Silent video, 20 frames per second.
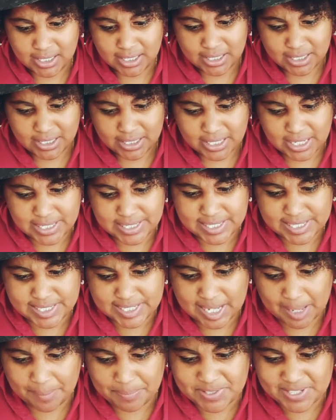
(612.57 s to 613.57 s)
It
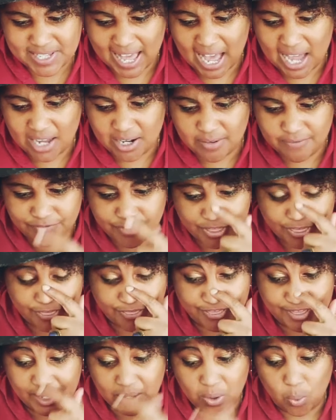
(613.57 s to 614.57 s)
steps out of the
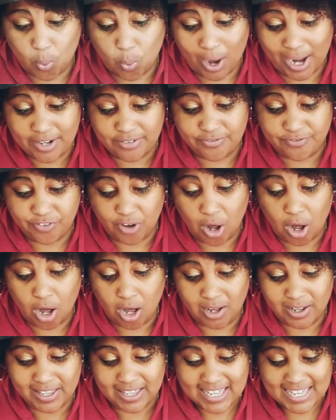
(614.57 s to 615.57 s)
thick white
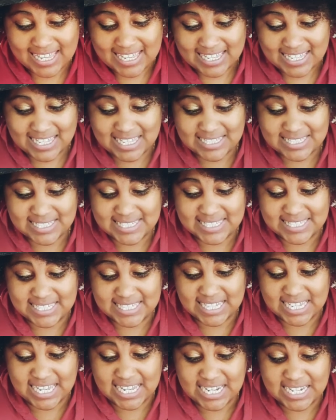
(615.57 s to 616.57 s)
fog. Its
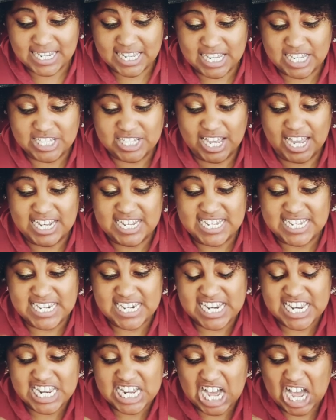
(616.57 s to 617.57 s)
skin is a
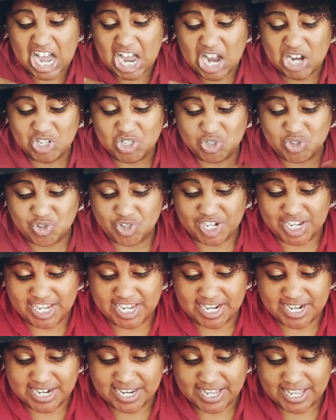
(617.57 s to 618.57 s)
neon
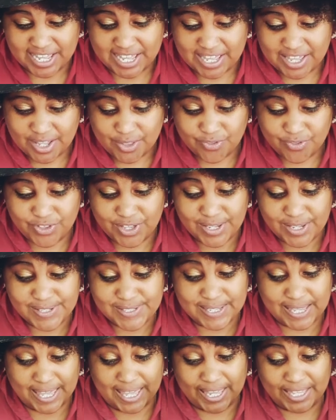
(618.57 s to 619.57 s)
green.
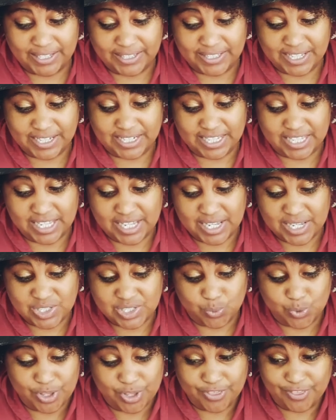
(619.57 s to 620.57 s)
This alien
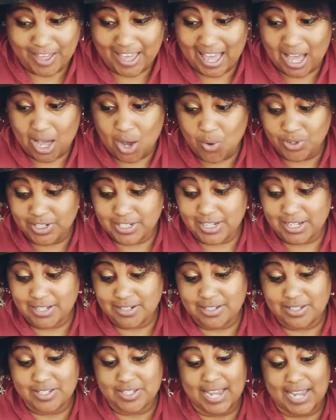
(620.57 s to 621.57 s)
is without
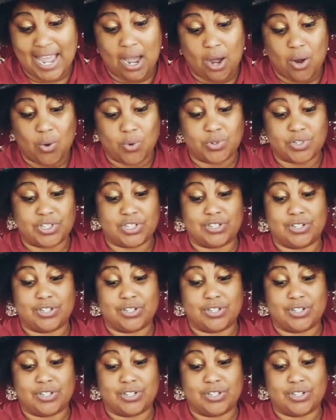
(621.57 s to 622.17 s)
a doubt.